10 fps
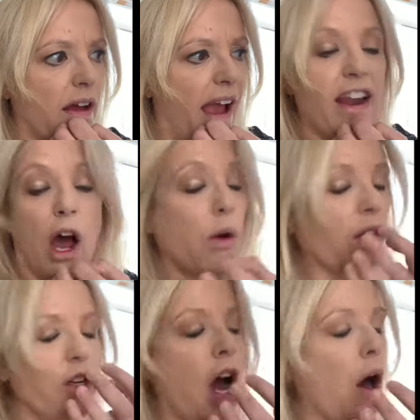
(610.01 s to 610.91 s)
and no
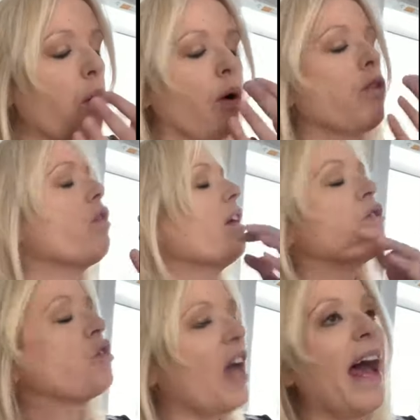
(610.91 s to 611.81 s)
no
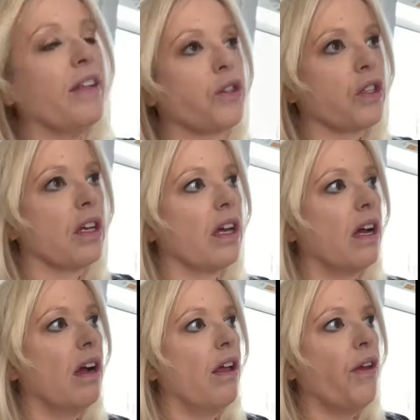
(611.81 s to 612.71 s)
sense
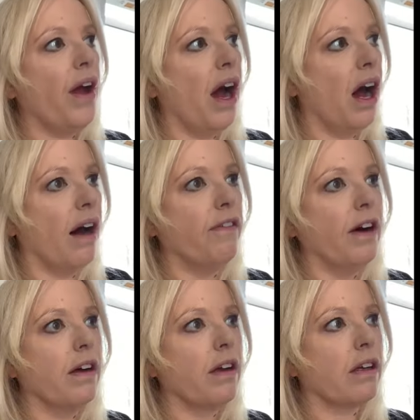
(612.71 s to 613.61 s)
of
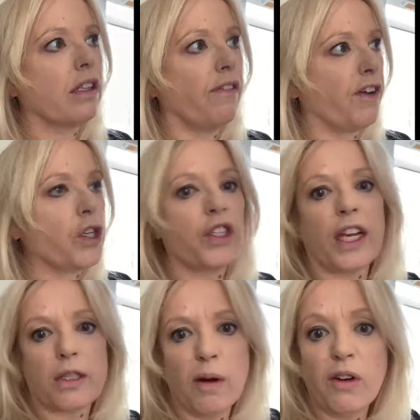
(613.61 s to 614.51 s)
the first
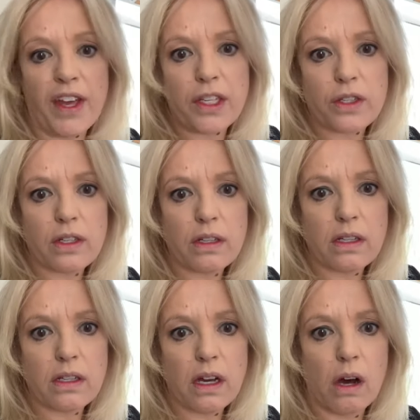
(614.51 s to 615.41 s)
six movies,
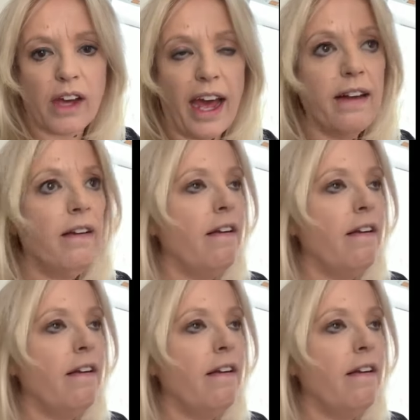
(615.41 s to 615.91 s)
okay?